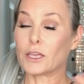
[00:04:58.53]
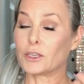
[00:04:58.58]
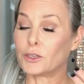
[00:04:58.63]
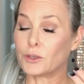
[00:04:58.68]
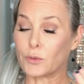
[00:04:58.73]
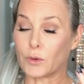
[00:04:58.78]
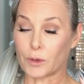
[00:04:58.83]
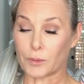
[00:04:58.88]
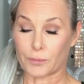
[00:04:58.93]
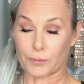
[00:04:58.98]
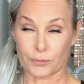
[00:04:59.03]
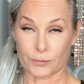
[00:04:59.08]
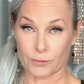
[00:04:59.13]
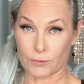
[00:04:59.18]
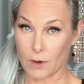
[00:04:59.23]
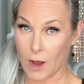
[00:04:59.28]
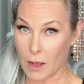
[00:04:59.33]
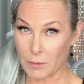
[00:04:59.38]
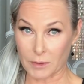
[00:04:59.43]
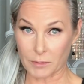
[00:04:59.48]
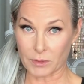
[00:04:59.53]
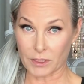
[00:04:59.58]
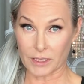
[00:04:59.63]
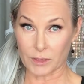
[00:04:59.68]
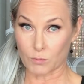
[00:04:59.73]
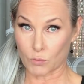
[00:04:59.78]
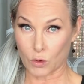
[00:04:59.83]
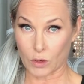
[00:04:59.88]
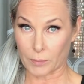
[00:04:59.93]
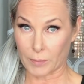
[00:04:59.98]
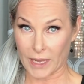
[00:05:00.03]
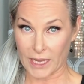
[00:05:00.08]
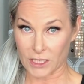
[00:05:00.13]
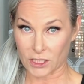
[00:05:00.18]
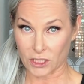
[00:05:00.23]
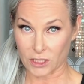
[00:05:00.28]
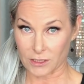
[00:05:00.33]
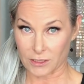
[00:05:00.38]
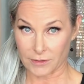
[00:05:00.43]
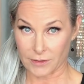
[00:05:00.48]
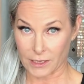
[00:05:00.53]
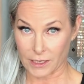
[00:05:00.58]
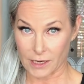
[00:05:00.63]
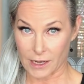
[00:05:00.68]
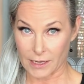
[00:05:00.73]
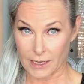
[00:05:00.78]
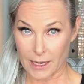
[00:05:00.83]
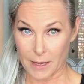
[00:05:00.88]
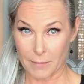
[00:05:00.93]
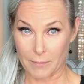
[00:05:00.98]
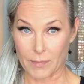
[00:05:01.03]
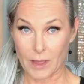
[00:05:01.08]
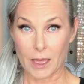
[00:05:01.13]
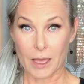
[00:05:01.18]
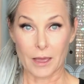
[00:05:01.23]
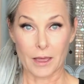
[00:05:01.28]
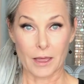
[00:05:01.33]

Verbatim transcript: You are probably more patient than I am.